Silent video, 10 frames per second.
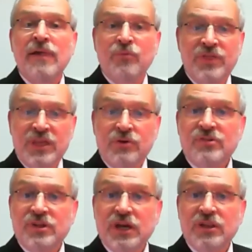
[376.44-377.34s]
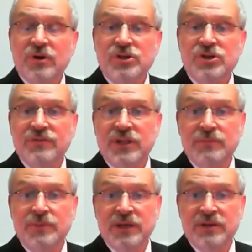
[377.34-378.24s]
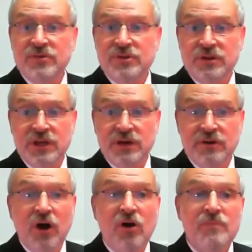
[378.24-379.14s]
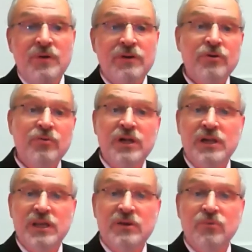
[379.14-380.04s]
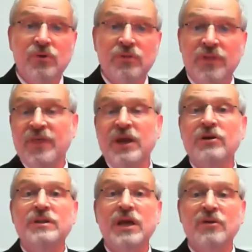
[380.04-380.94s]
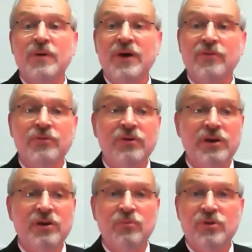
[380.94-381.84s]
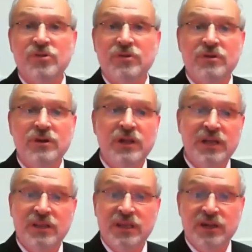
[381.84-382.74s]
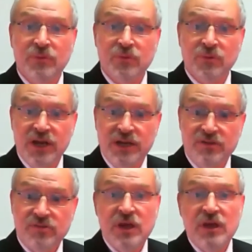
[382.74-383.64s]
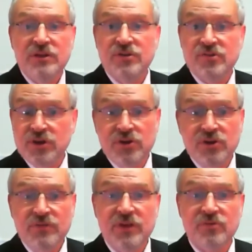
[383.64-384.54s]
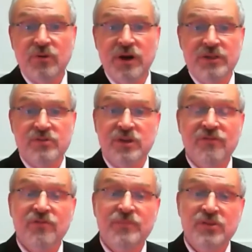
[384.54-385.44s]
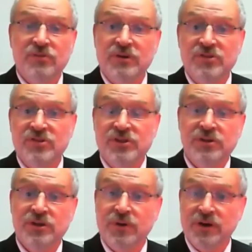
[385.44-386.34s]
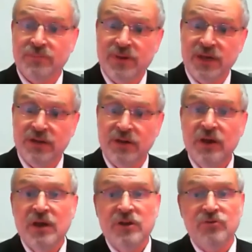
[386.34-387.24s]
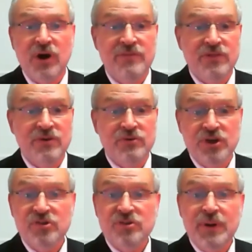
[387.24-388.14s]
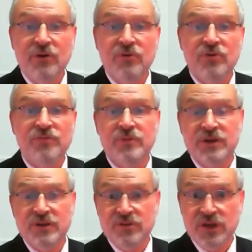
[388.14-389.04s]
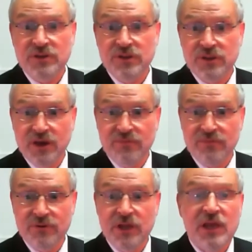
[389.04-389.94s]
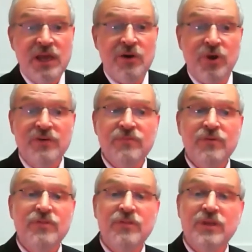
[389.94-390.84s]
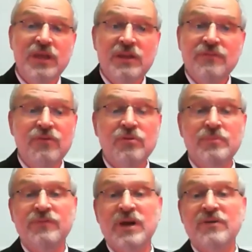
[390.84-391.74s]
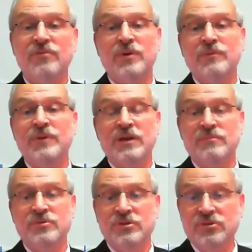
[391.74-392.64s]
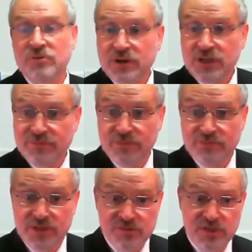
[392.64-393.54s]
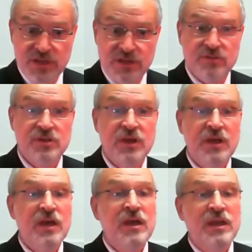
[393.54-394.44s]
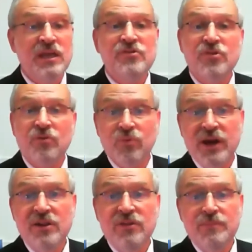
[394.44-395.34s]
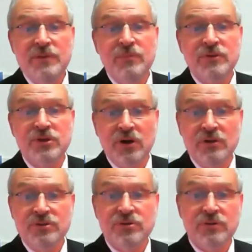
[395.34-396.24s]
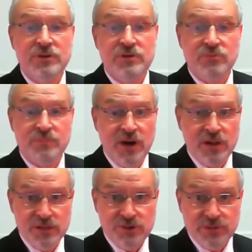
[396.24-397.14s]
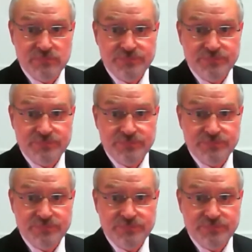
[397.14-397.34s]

When the U.S. Declaration of Independence declared all men are created equal, that they are endowed by their Creator with certain unalienable rights, to secure these rights, governments are instituted among men, deriving their just powers from the consent of the governed, and whenever any form of government becomes destructive of these ends, it is the right of the people to alter or to abolish it.